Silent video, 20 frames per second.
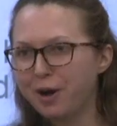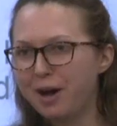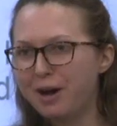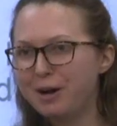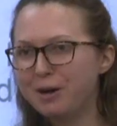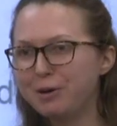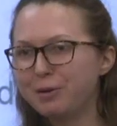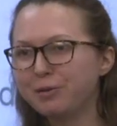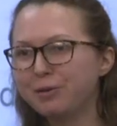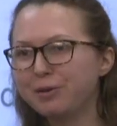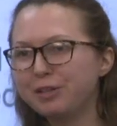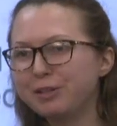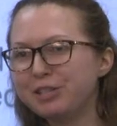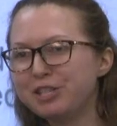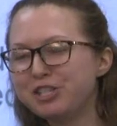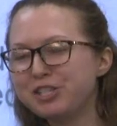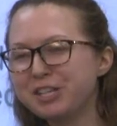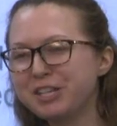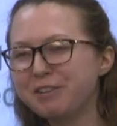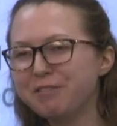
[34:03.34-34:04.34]
uh,
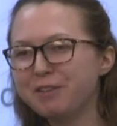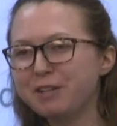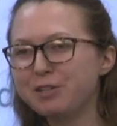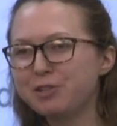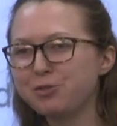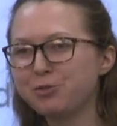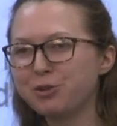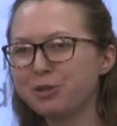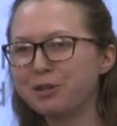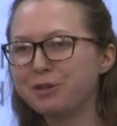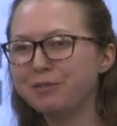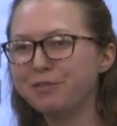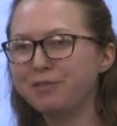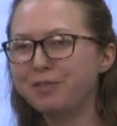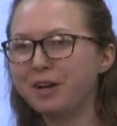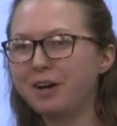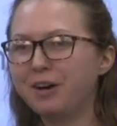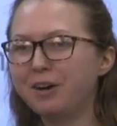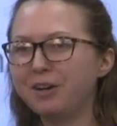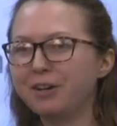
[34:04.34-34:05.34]
just given sort of
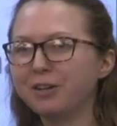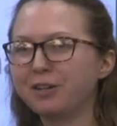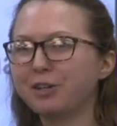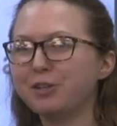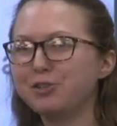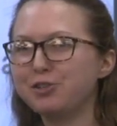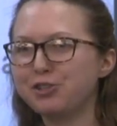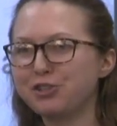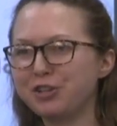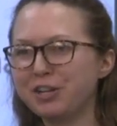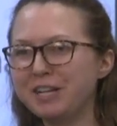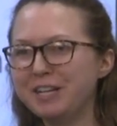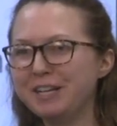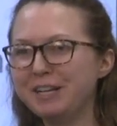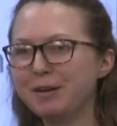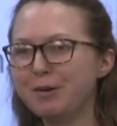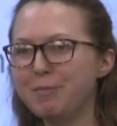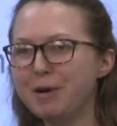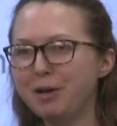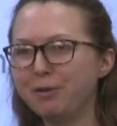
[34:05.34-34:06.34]
our constraining
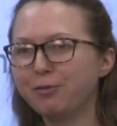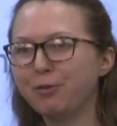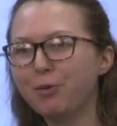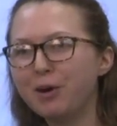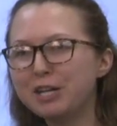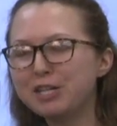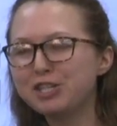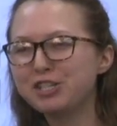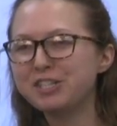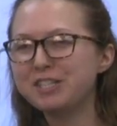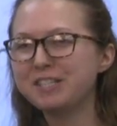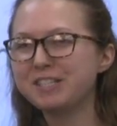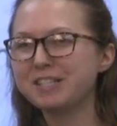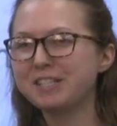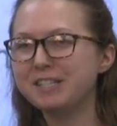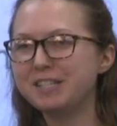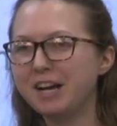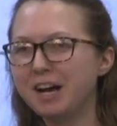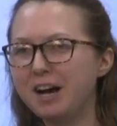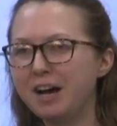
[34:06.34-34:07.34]
amount of questions and
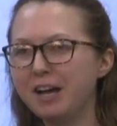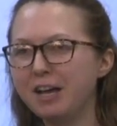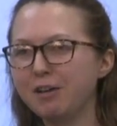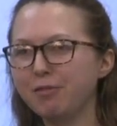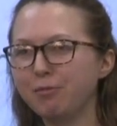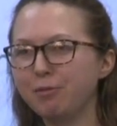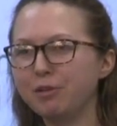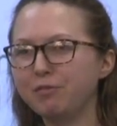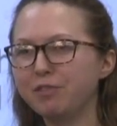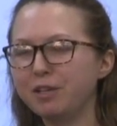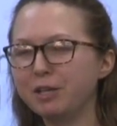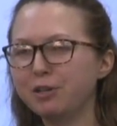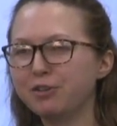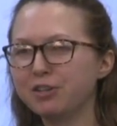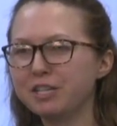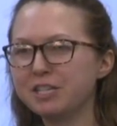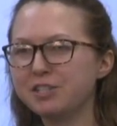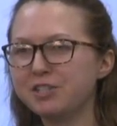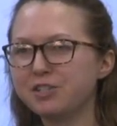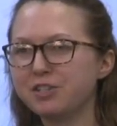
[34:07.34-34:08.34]
time, we've
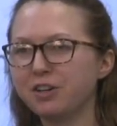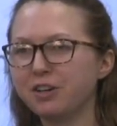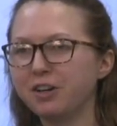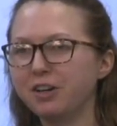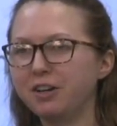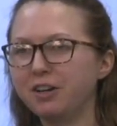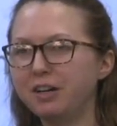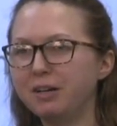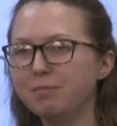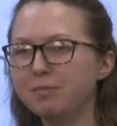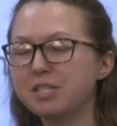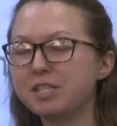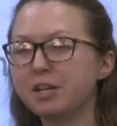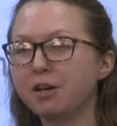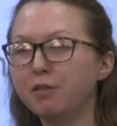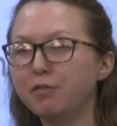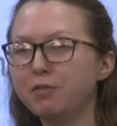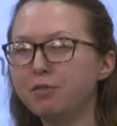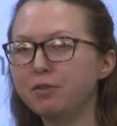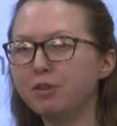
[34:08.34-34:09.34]
increased our um,
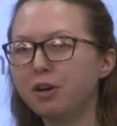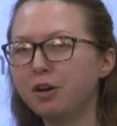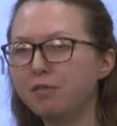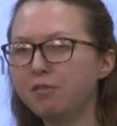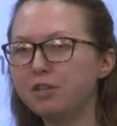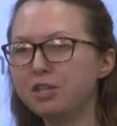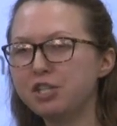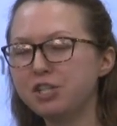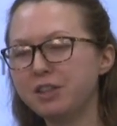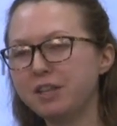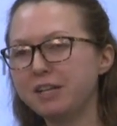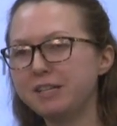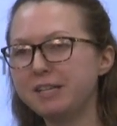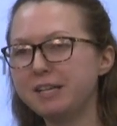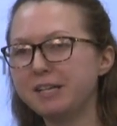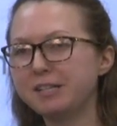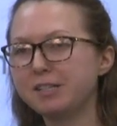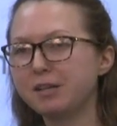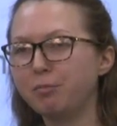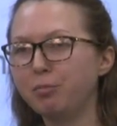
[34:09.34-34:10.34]
cell phone coverage, and that
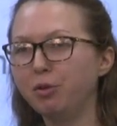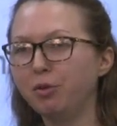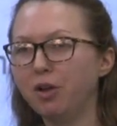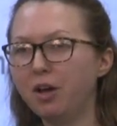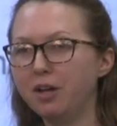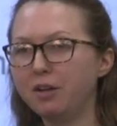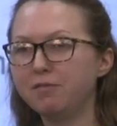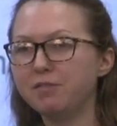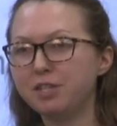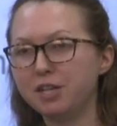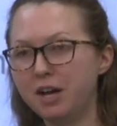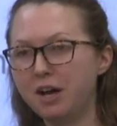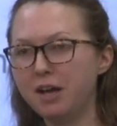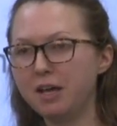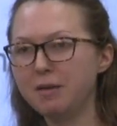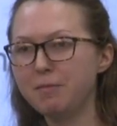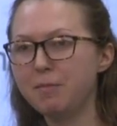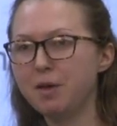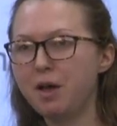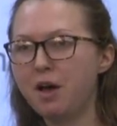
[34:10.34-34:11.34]
takes up a lot of
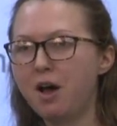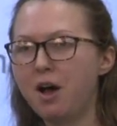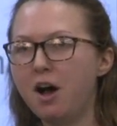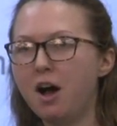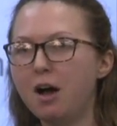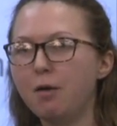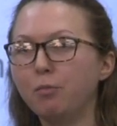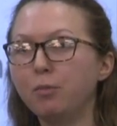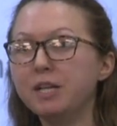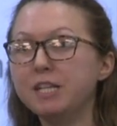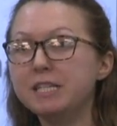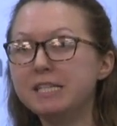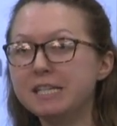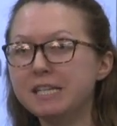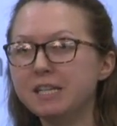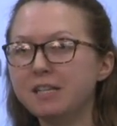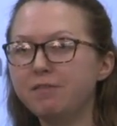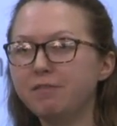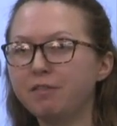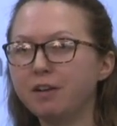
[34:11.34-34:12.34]
time. Um, we
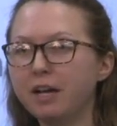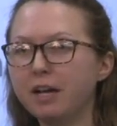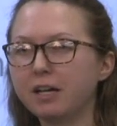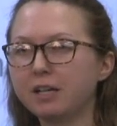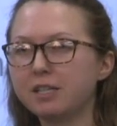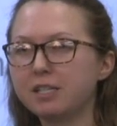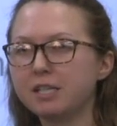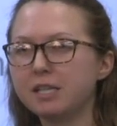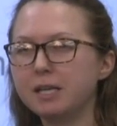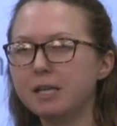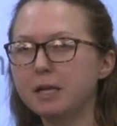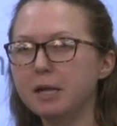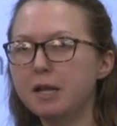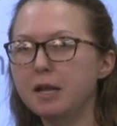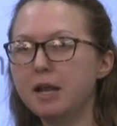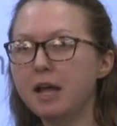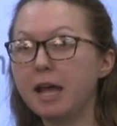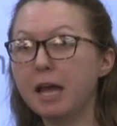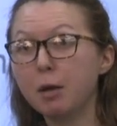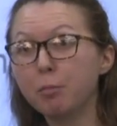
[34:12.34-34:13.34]
did, in fact,
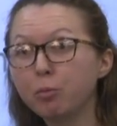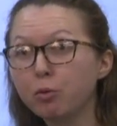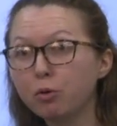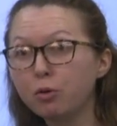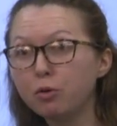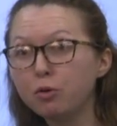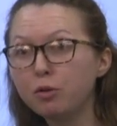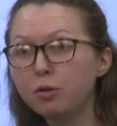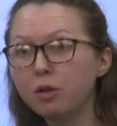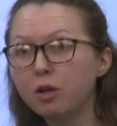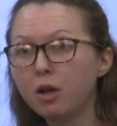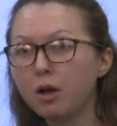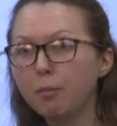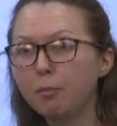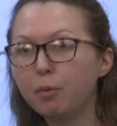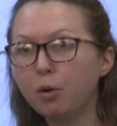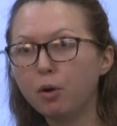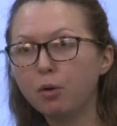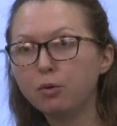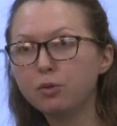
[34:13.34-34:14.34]
in April,
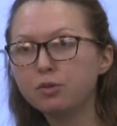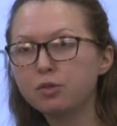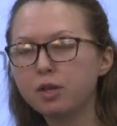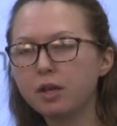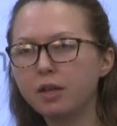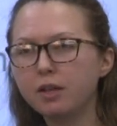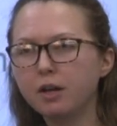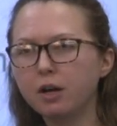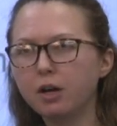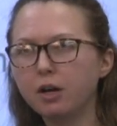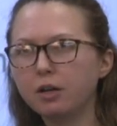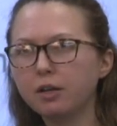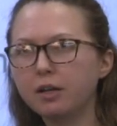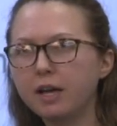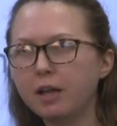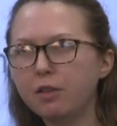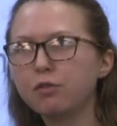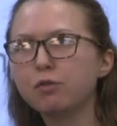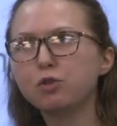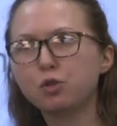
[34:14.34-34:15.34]
post in our
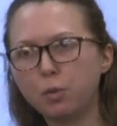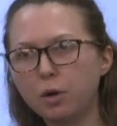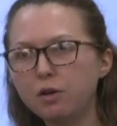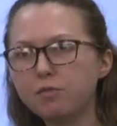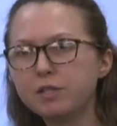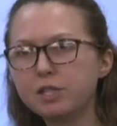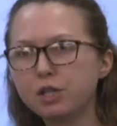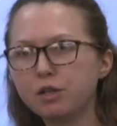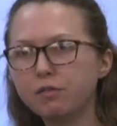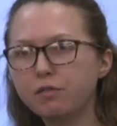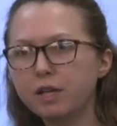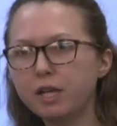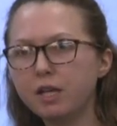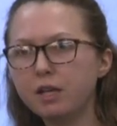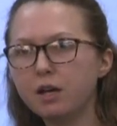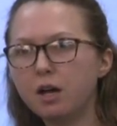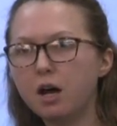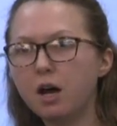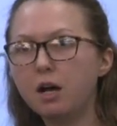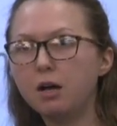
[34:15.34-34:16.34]
K through twelve
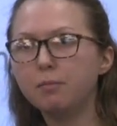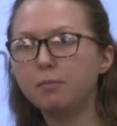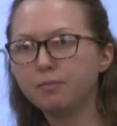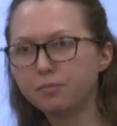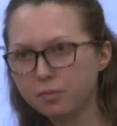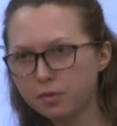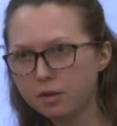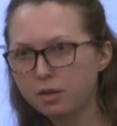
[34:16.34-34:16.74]
survey, um,